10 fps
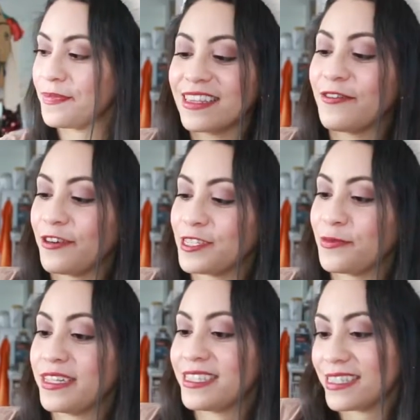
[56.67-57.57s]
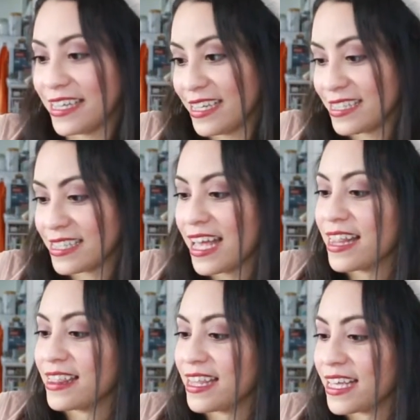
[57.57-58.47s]
The first one is this.
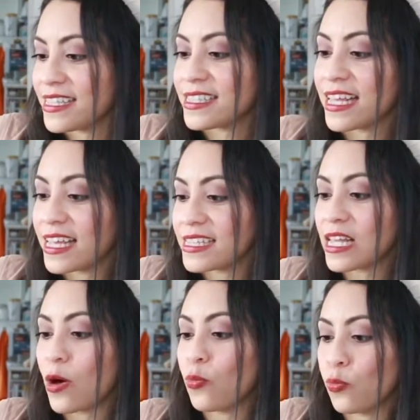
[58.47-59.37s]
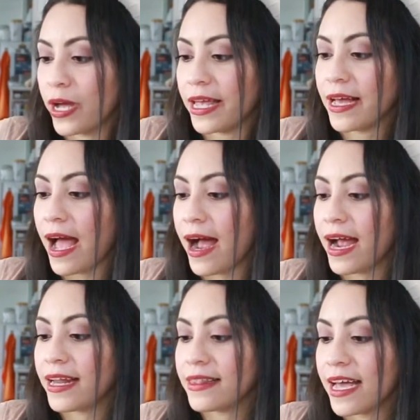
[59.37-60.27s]
This is a wing
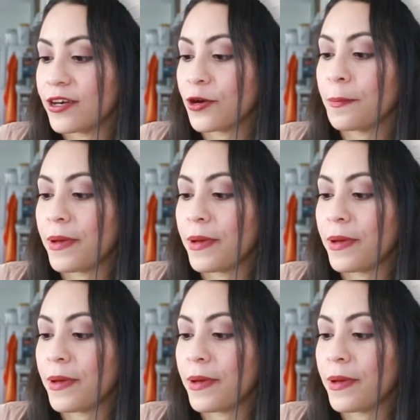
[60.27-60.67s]
eyeliner